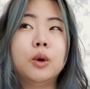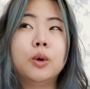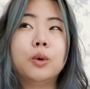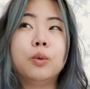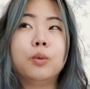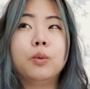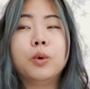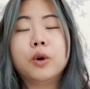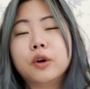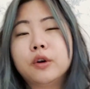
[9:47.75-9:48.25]

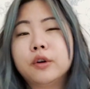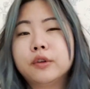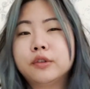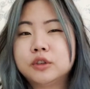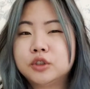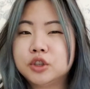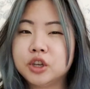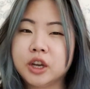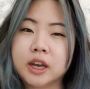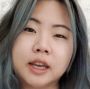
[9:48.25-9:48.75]
worth
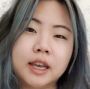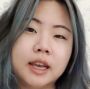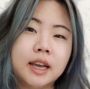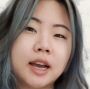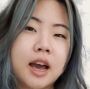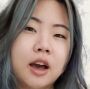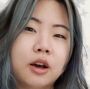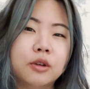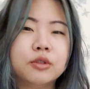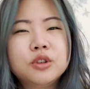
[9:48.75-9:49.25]
checking
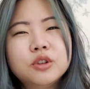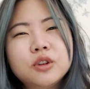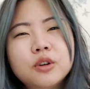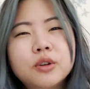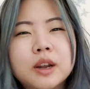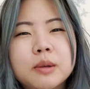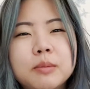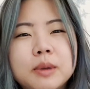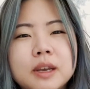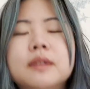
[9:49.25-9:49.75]
out, you know what
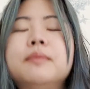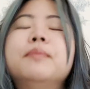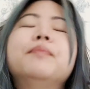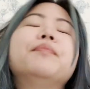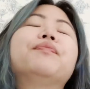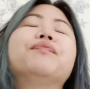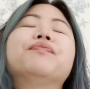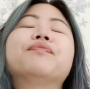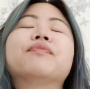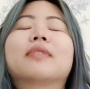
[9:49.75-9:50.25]
I mean?
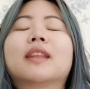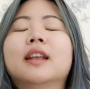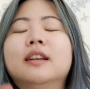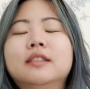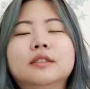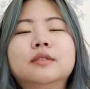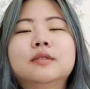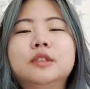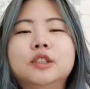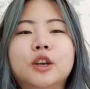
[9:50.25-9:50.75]

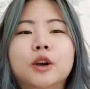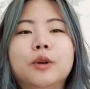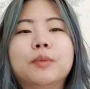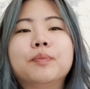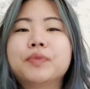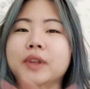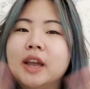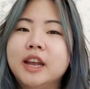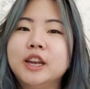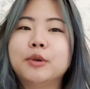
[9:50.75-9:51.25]
So
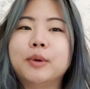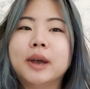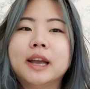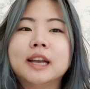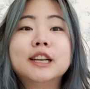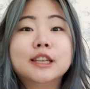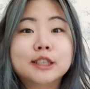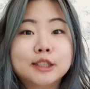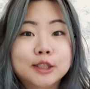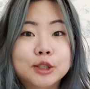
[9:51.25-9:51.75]
anyway,
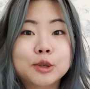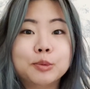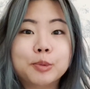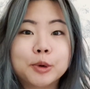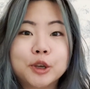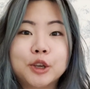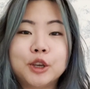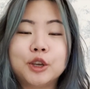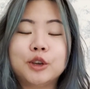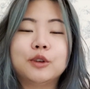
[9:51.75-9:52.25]
it's super
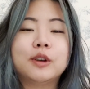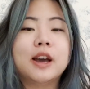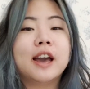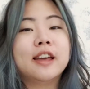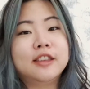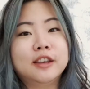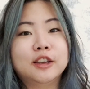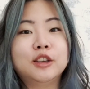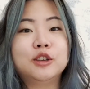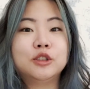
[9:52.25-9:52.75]
cute. I
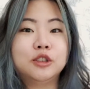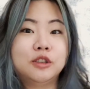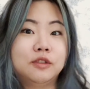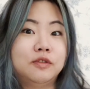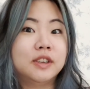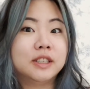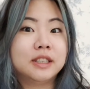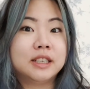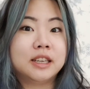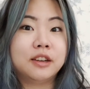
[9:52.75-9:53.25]
think you should
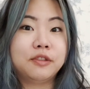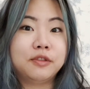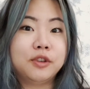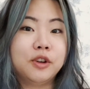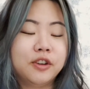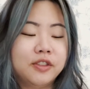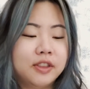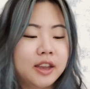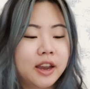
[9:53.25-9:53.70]
visit if you're in the